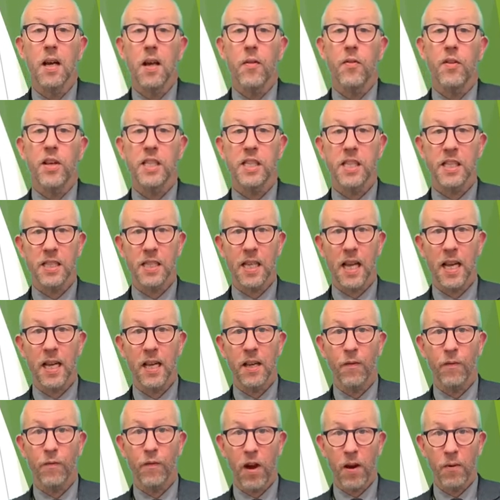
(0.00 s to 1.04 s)
This is a
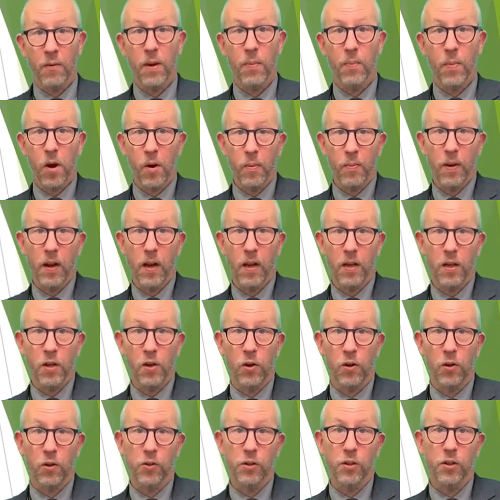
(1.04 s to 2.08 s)
very popular
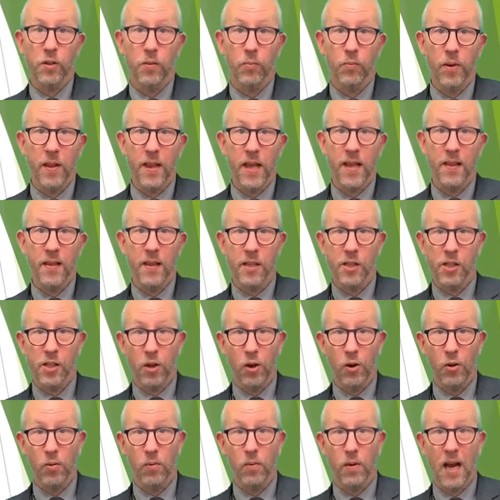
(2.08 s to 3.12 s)
course within the
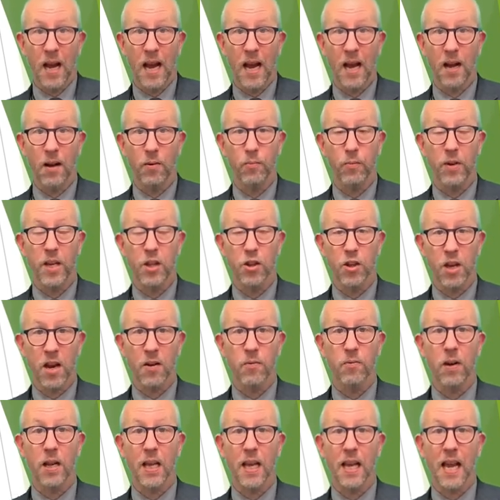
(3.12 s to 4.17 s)
school and we
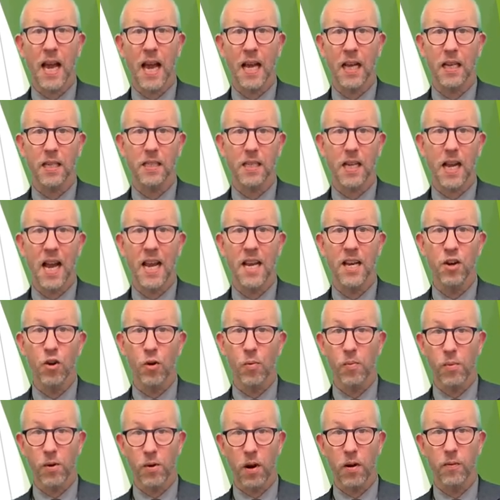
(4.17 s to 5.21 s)
generally get a
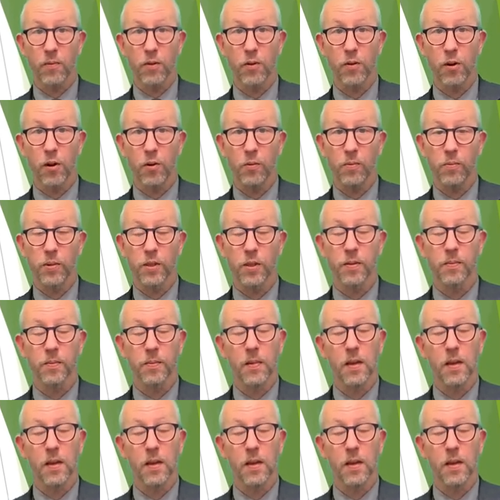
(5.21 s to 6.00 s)
number of groups.